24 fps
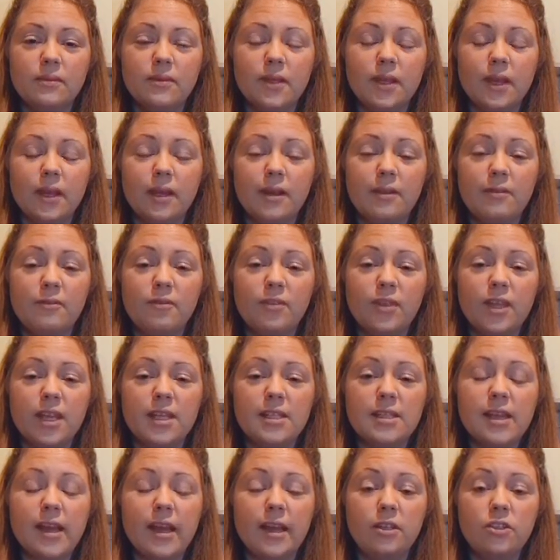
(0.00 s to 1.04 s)
And if the
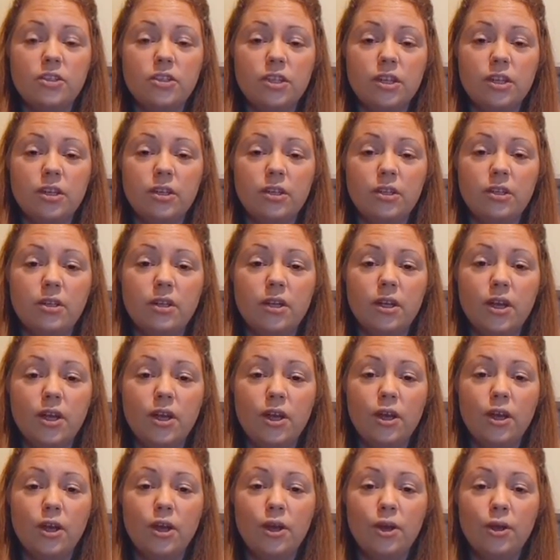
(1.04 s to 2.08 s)
attention
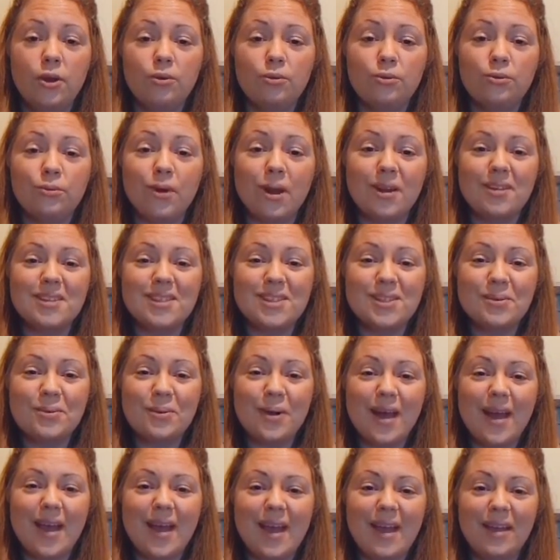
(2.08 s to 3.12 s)
runs
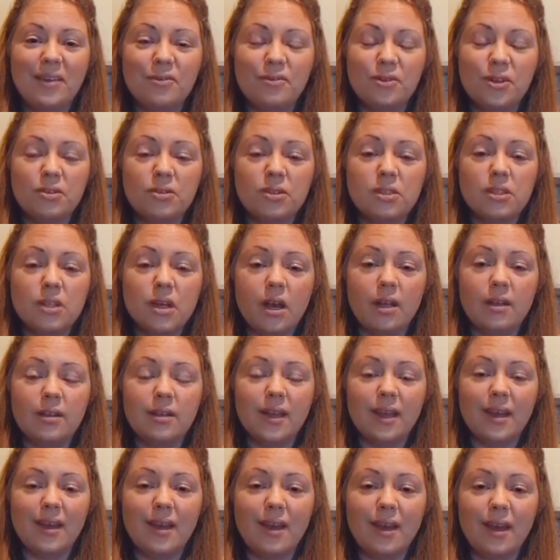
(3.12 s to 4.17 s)
away, if you start
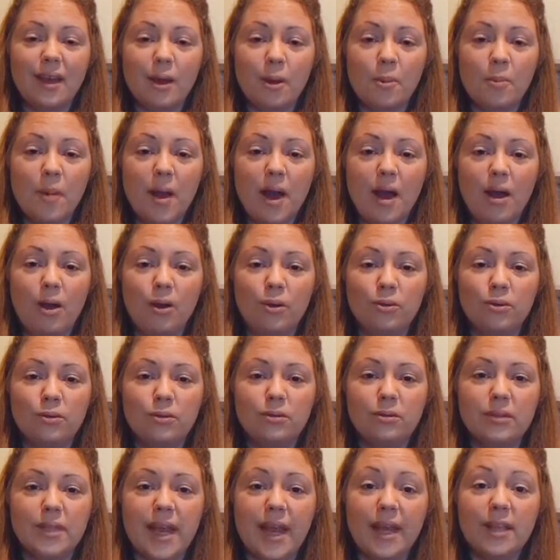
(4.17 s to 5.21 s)
thinking about
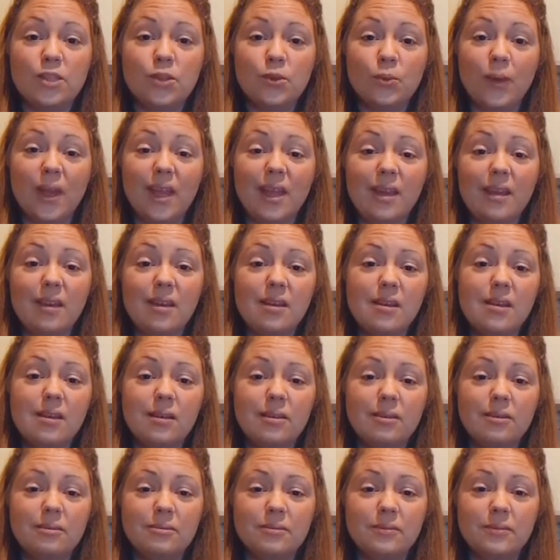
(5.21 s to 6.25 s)
next week
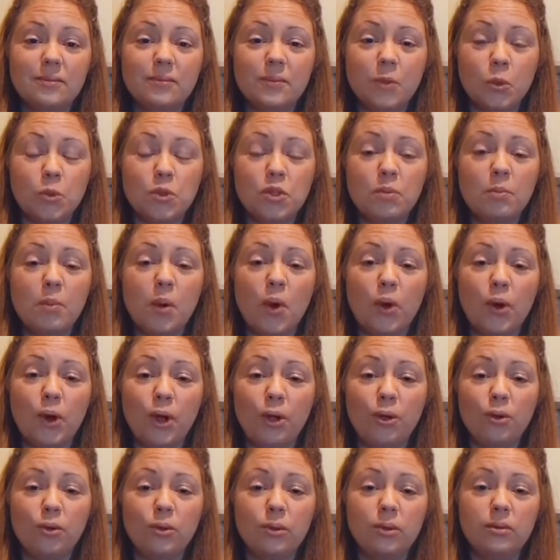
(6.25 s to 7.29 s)
or
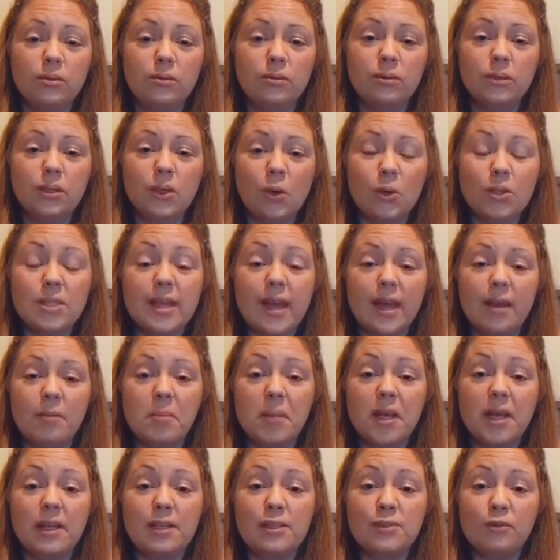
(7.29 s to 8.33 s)
tomorrow or 10
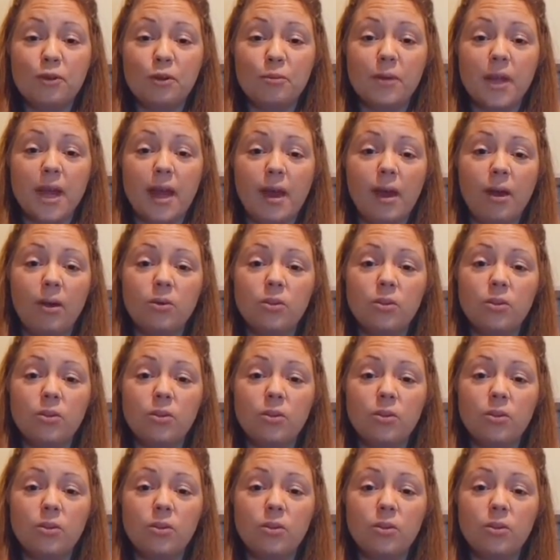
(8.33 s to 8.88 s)
minutes from now,